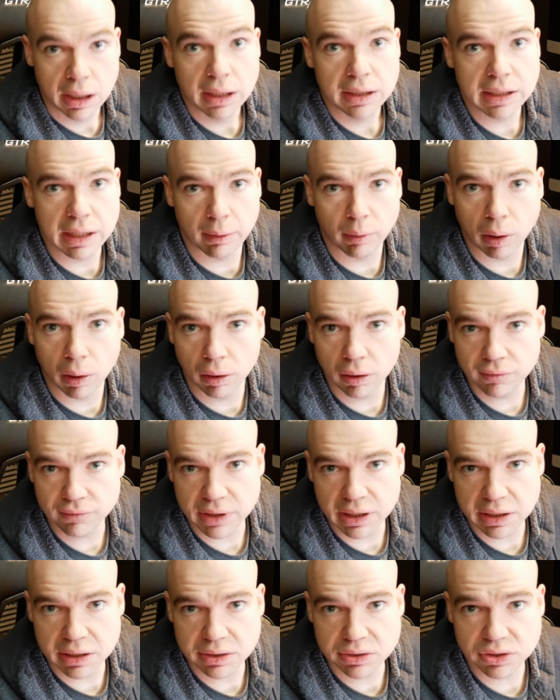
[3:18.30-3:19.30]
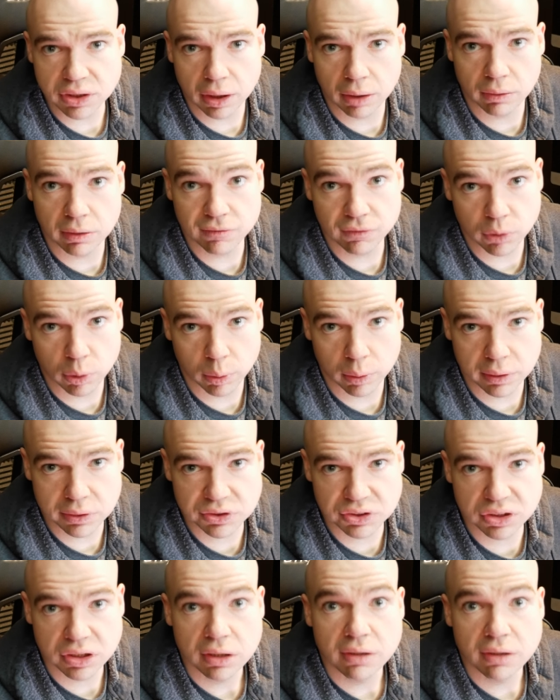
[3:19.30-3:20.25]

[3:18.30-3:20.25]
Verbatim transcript: Now, all of these are, of course,